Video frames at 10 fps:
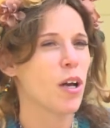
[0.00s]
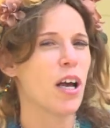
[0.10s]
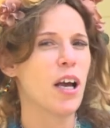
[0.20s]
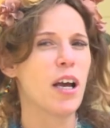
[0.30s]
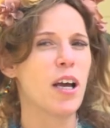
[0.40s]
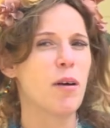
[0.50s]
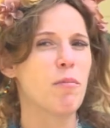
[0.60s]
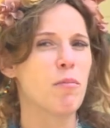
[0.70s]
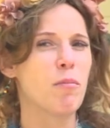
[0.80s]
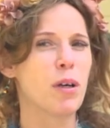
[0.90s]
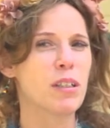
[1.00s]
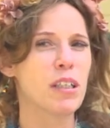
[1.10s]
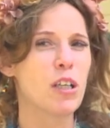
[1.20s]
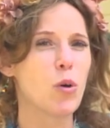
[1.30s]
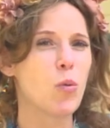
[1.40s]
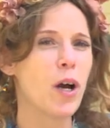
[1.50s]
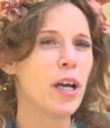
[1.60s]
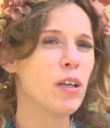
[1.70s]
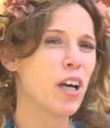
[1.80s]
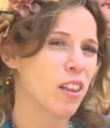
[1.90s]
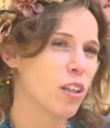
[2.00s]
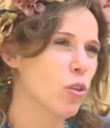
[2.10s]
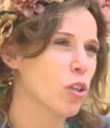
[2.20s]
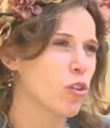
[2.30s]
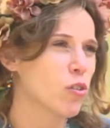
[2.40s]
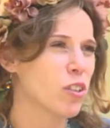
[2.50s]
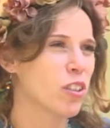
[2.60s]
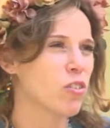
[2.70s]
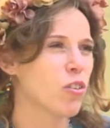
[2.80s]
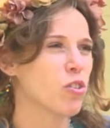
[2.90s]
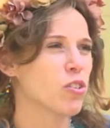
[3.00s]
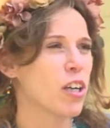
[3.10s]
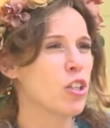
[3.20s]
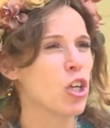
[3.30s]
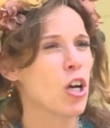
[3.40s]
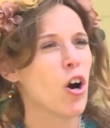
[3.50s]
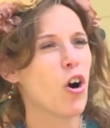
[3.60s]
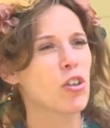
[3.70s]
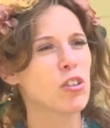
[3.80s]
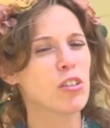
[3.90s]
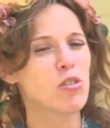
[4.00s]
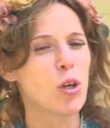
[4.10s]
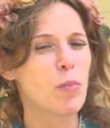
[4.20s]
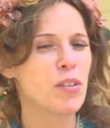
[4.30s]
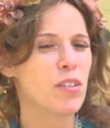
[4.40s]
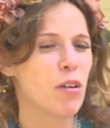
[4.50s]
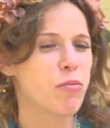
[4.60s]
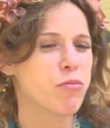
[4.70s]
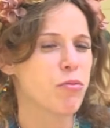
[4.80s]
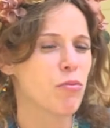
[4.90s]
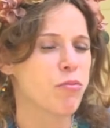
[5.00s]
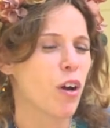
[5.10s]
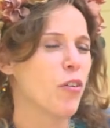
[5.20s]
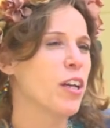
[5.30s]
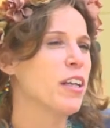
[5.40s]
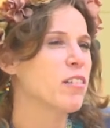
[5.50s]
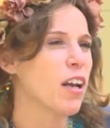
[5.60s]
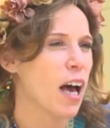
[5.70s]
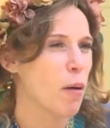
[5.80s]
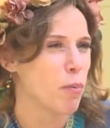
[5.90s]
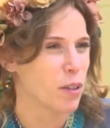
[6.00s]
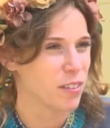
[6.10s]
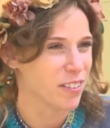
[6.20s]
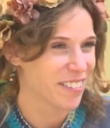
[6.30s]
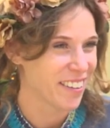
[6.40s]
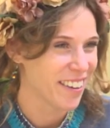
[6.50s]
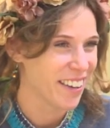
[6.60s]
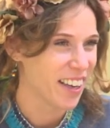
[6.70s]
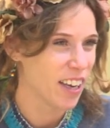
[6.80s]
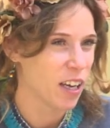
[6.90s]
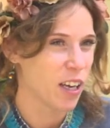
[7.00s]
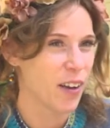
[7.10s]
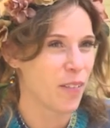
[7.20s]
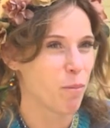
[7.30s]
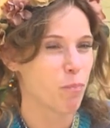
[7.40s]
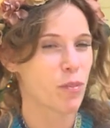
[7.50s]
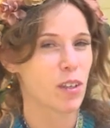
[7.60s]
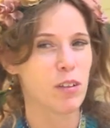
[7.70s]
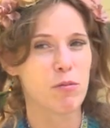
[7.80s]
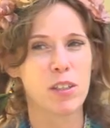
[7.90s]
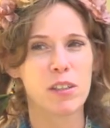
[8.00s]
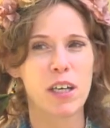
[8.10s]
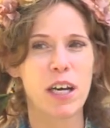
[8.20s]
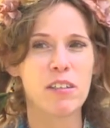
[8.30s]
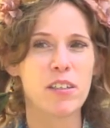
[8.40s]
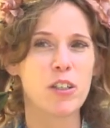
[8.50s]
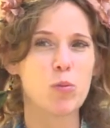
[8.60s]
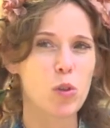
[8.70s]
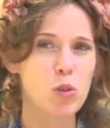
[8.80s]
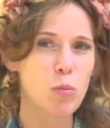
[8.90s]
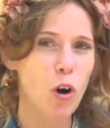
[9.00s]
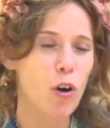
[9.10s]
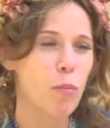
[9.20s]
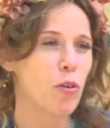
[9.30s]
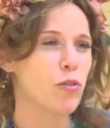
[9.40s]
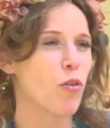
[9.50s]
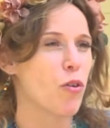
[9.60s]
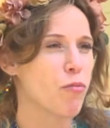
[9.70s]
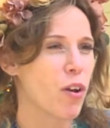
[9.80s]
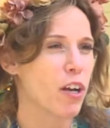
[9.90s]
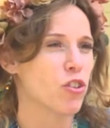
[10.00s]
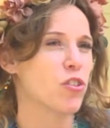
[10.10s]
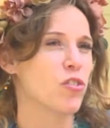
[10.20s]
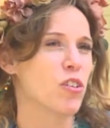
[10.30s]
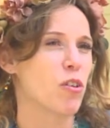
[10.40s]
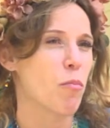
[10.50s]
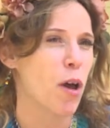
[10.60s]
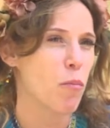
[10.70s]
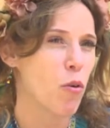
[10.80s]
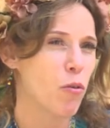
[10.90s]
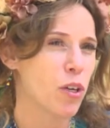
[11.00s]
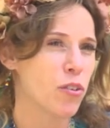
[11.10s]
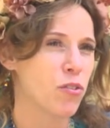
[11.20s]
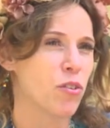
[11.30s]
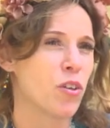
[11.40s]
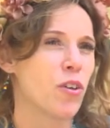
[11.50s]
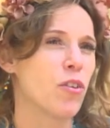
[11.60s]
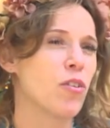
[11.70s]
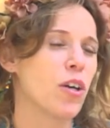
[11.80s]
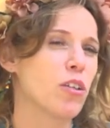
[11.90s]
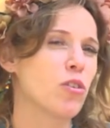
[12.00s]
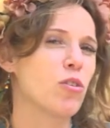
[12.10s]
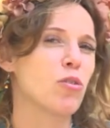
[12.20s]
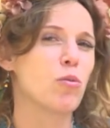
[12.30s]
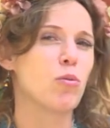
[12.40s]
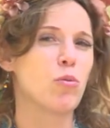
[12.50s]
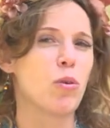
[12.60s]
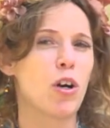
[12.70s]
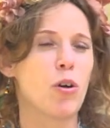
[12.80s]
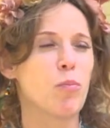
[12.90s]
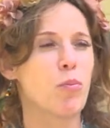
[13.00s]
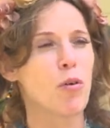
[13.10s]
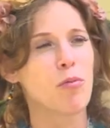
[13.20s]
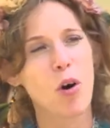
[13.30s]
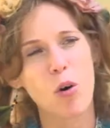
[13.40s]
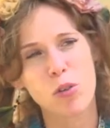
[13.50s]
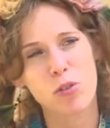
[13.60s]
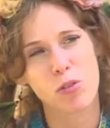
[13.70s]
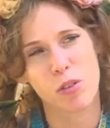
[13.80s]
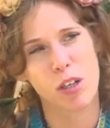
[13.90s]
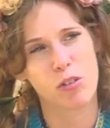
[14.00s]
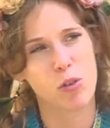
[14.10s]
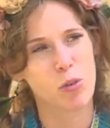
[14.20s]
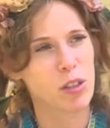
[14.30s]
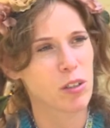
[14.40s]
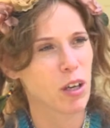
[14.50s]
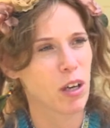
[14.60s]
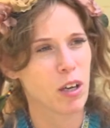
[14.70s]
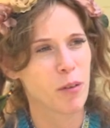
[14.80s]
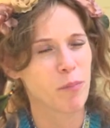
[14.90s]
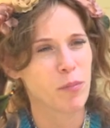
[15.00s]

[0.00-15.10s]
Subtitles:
but in a way I think you can also see it on stage. On the trip itself, very little happened. In Winterreise, it was more about the reflections and the memories that were provoked during the